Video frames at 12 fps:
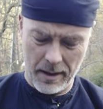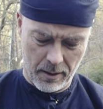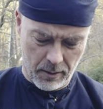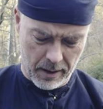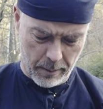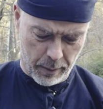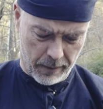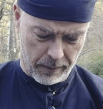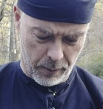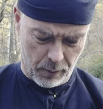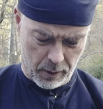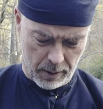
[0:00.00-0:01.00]
I got up at
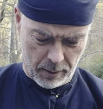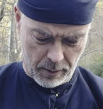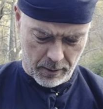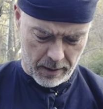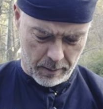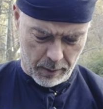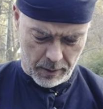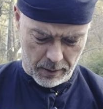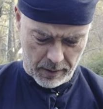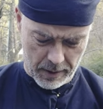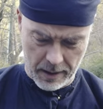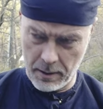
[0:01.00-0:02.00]
4 o'clock today
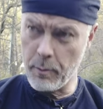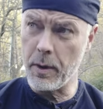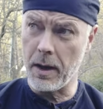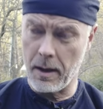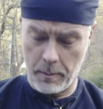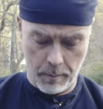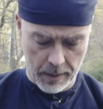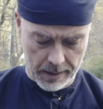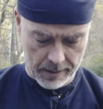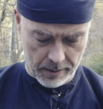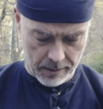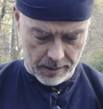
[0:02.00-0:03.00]
because I had to pick up my
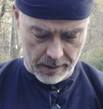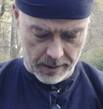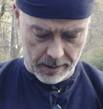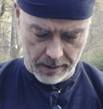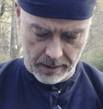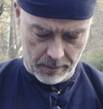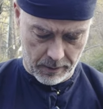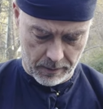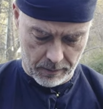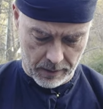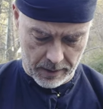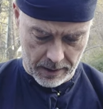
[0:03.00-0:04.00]
starter set, so it
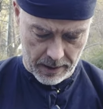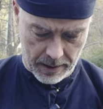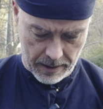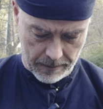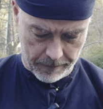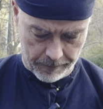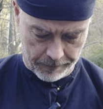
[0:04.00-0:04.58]
was a little